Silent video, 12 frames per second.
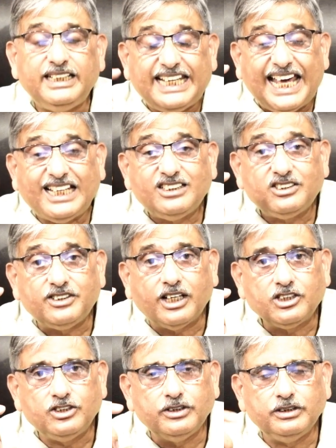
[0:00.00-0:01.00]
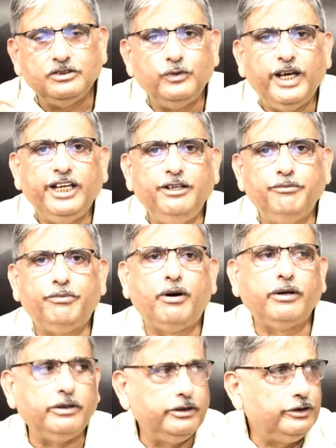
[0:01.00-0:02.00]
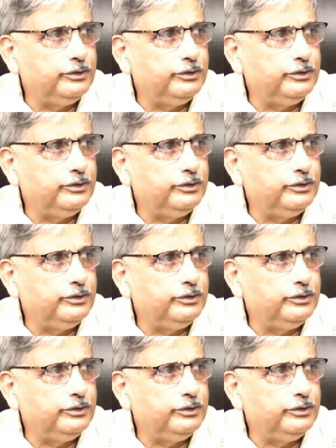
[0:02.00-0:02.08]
Tax structure is very important.